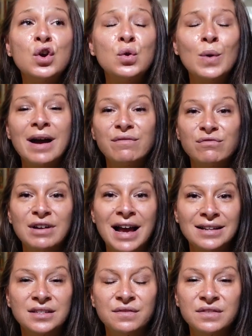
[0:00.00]
who have
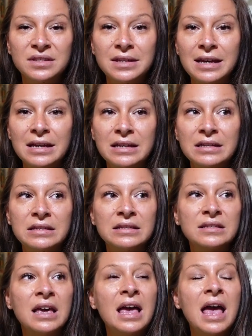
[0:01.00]
reactive
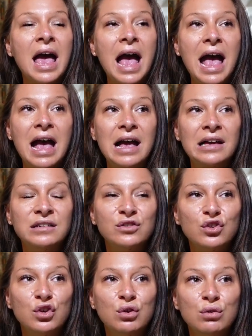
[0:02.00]
skins, and
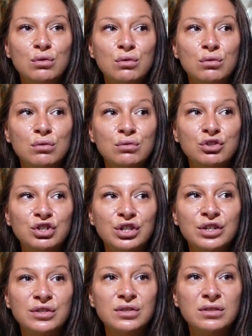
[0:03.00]
who
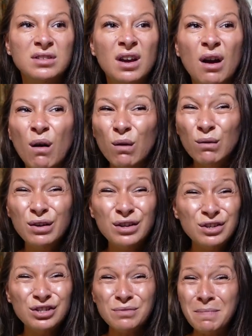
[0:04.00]
just,
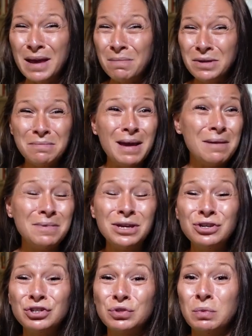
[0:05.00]
maybe
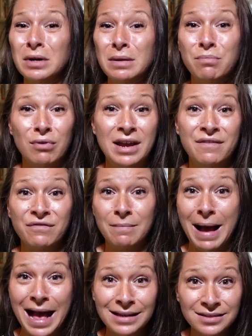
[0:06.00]
you just want to break from
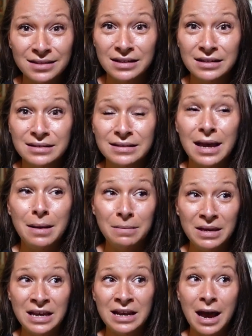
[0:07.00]
acids. I
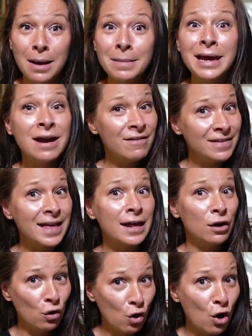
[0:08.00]
mean, I'm hearing
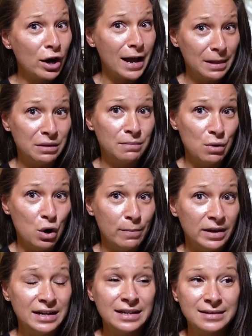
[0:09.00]
that a lot at the
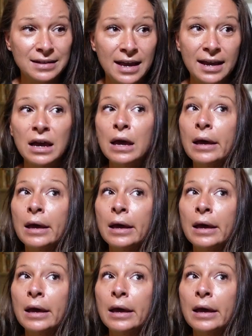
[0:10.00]
moment. It's like,